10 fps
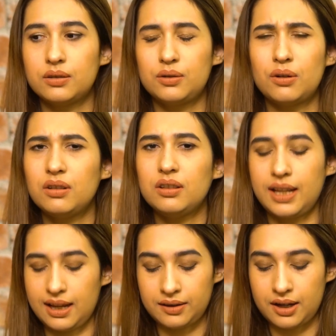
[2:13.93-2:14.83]
Don't
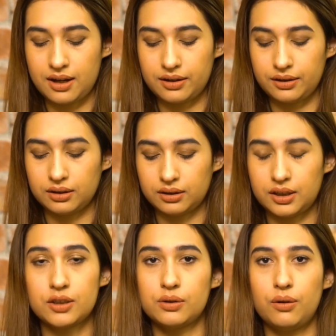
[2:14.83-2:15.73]
think that
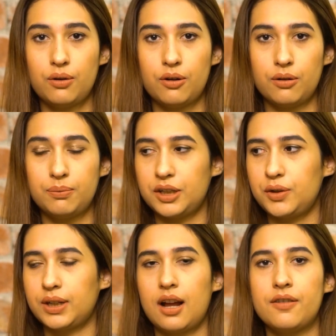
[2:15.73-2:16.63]
there's no hope,
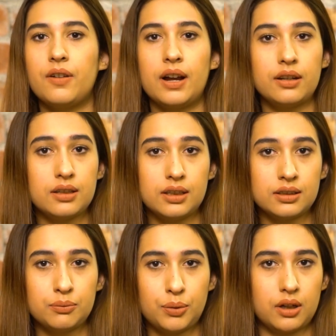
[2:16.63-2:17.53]
that you can't find a
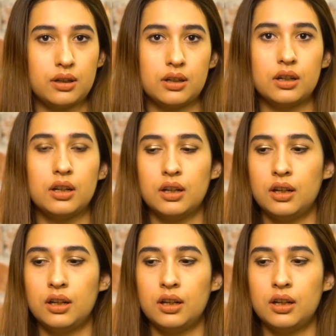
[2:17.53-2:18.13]
decent partner.